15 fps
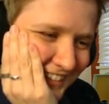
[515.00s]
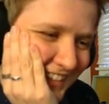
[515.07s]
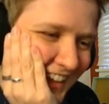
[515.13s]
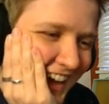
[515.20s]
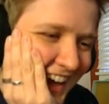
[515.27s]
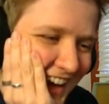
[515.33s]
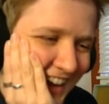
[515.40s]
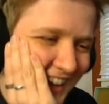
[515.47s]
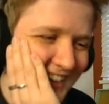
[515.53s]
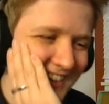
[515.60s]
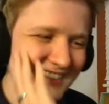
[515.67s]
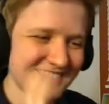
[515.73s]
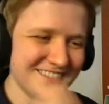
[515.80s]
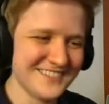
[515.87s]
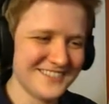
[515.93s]
Yeah.
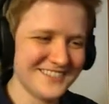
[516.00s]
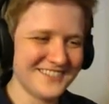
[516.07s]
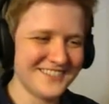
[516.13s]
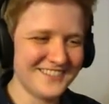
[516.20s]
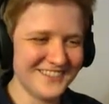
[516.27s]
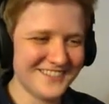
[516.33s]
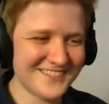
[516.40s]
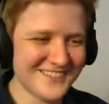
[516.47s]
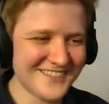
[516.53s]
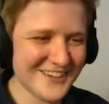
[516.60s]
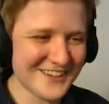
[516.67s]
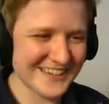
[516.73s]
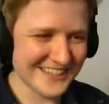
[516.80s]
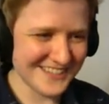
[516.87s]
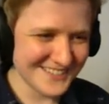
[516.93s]
Let's do
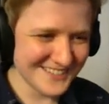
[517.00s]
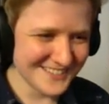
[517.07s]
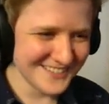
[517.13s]
it.